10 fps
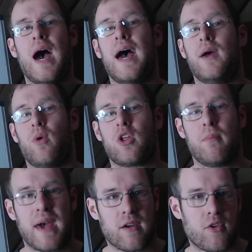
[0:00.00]
Hi, and
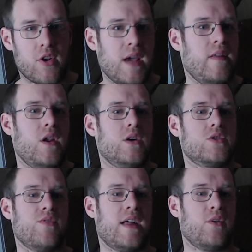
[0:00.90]
welcome back for your daily
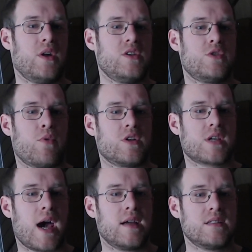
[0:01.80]
dose of L O L
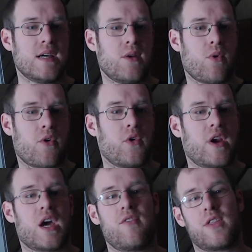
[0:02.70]
esports content, where we're
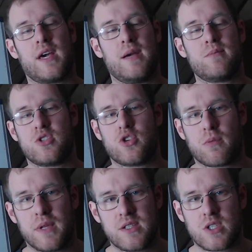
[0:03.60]
going to cover the games that
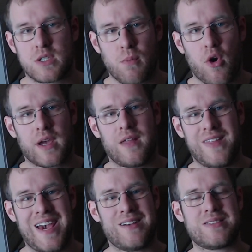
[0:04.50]
took place this morning in
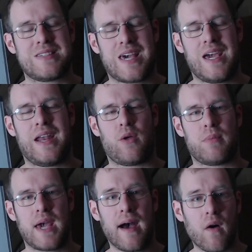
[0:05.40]
the L C K and L
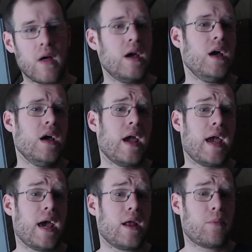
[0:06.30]
P L,
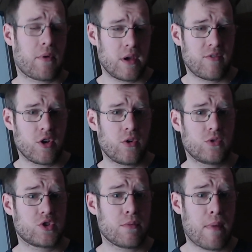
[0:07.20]
and
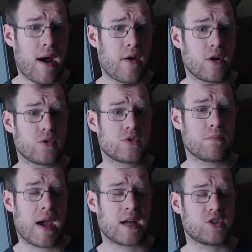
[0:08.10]
preview tomorrow's
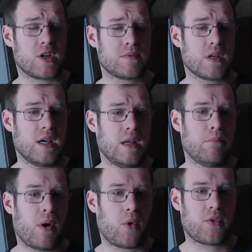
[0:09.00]
matchups
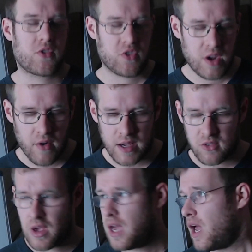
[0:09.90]
in both
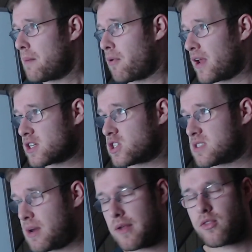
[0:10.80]
series.
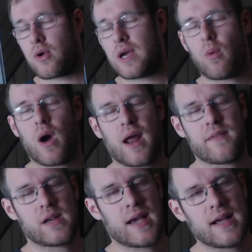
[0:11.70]
Predictions, I went three and one
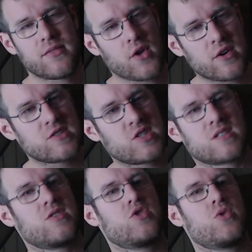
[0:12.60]
on the day,
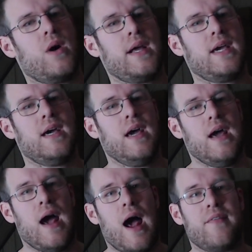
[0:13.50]
thirty-six and twenty
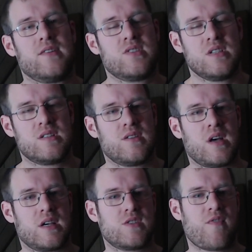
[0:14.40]
on the season
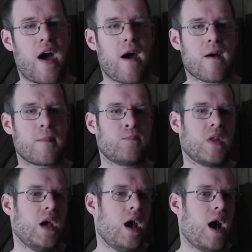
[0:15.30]
thus far.
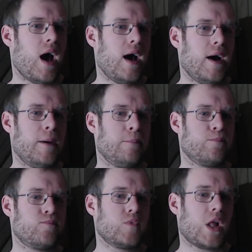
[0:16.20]

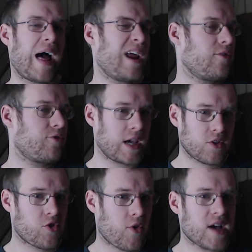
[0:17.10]
Um, a lot of
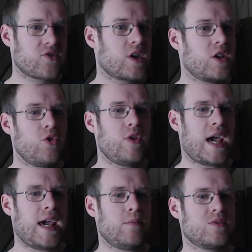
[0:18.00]
interesting new
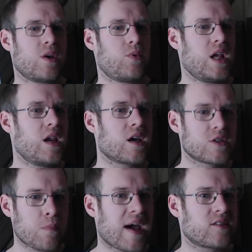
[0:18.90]
names that we didn't
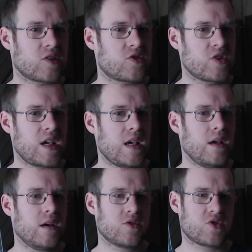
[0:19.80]
expect to
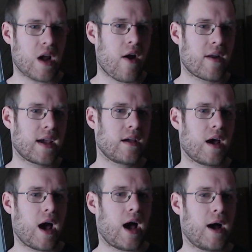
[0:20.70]
see
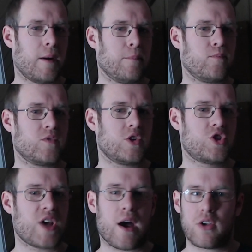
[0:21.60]
starting. Um,
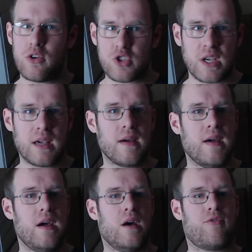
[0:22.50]
Zhao Yuzhi
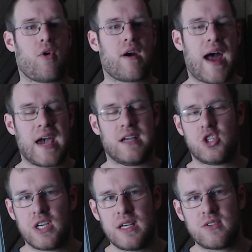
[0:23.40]
for I
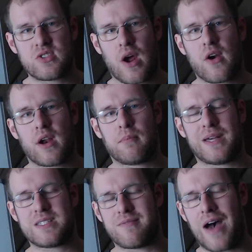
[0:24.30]
G started in
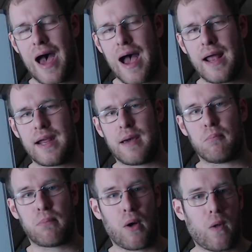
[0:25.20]
place of An,
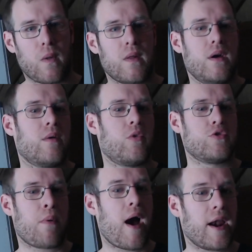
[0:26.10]
and Bull
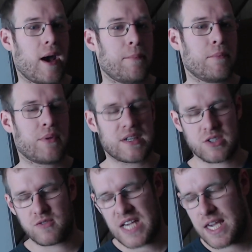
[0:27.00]
was brought up in
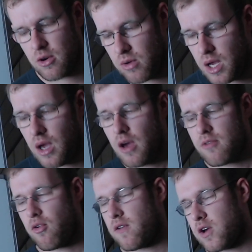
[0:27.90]
place of Taeyun
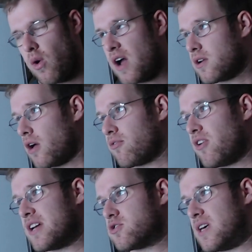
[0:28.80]
for the Kwangdong
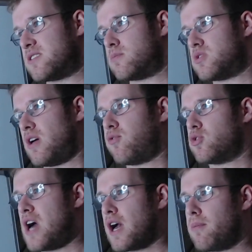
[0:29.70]
Freaks. So that's some stuff
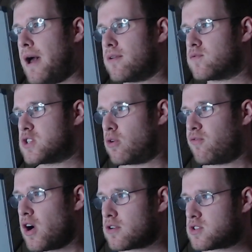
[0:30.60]
we'll talk about. So
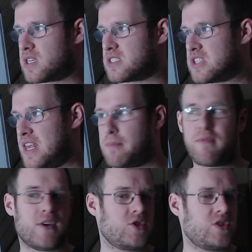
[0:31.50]
first is N I P
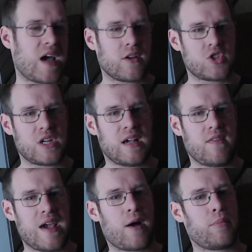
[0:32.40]
versus L G D
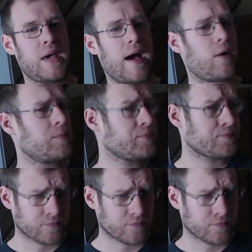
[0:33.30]
in the L P L.